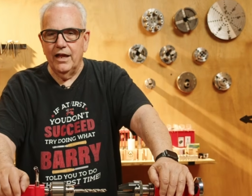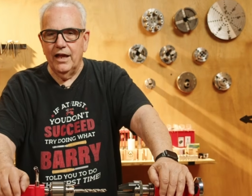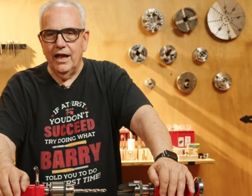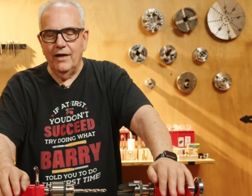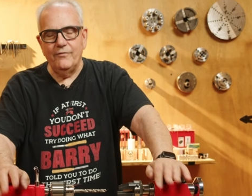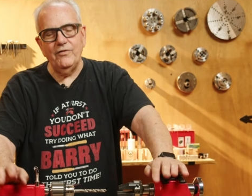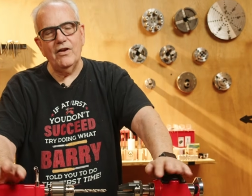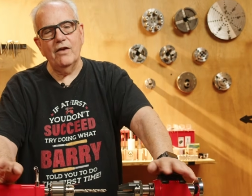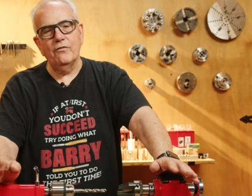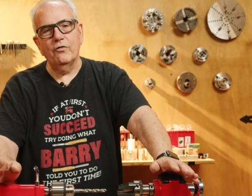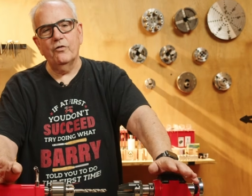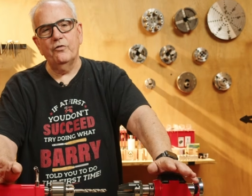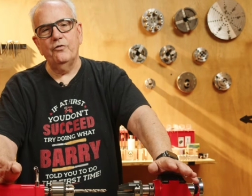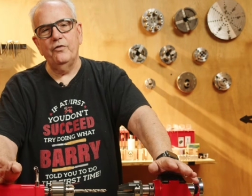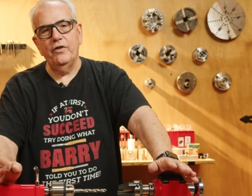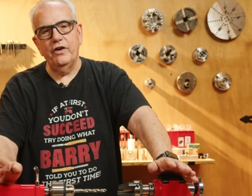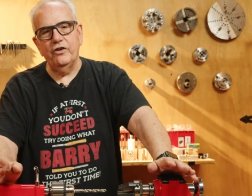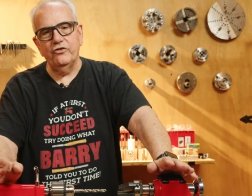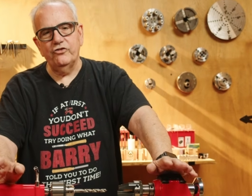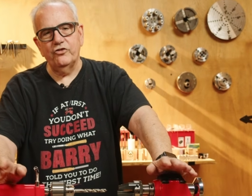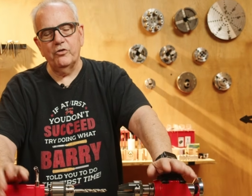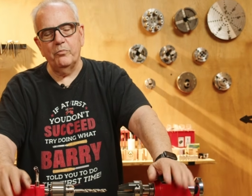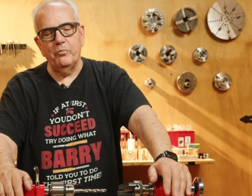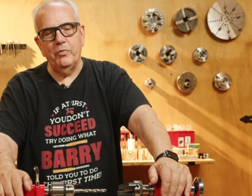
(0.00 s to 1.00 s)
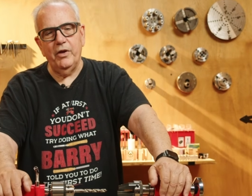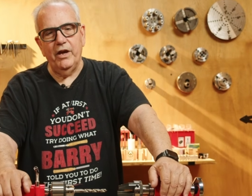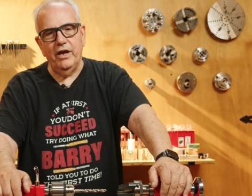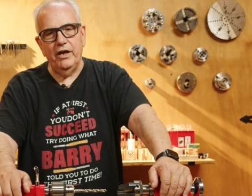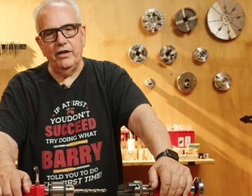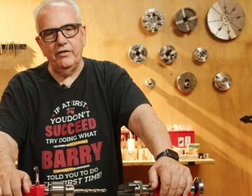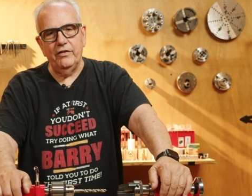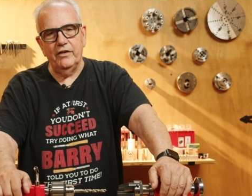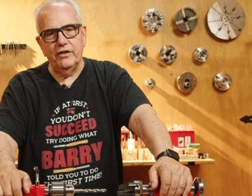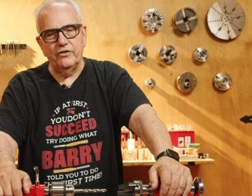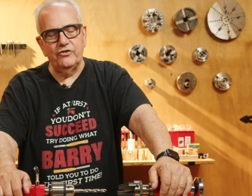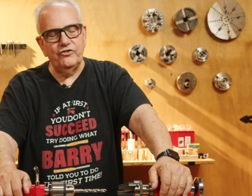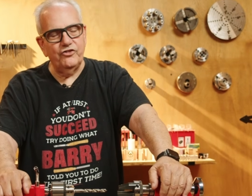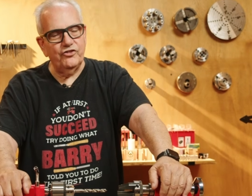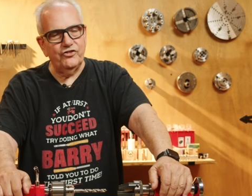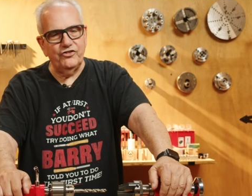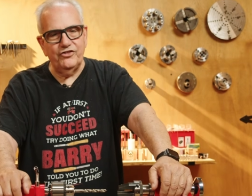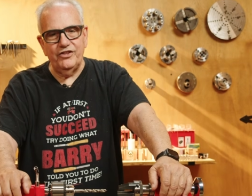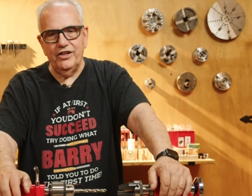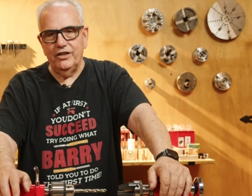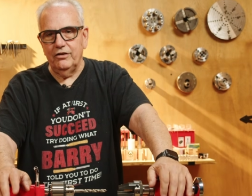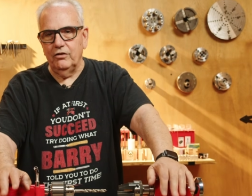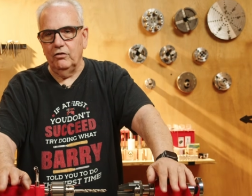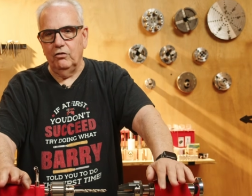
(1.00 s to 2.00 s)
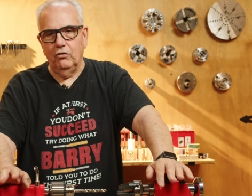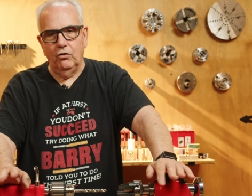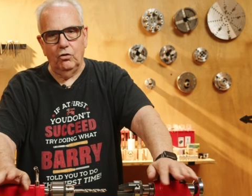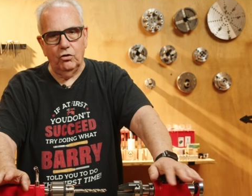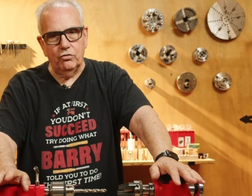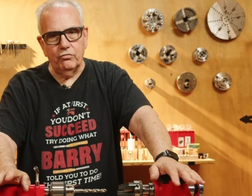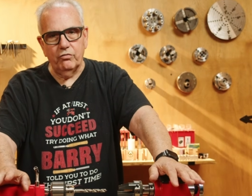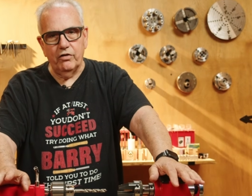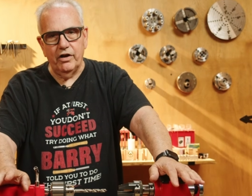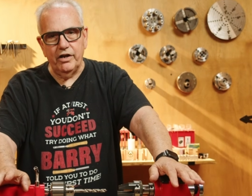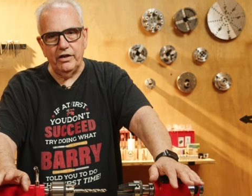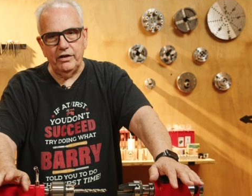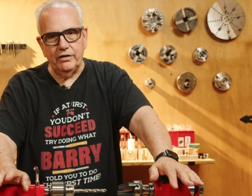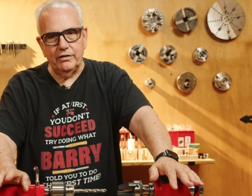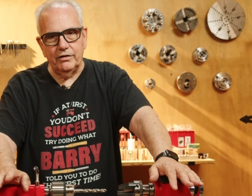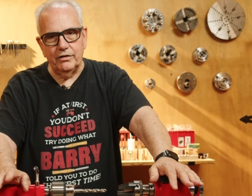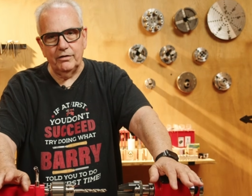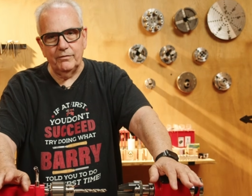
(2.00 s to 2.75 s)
Have you ever finished a pen that just didn't look right?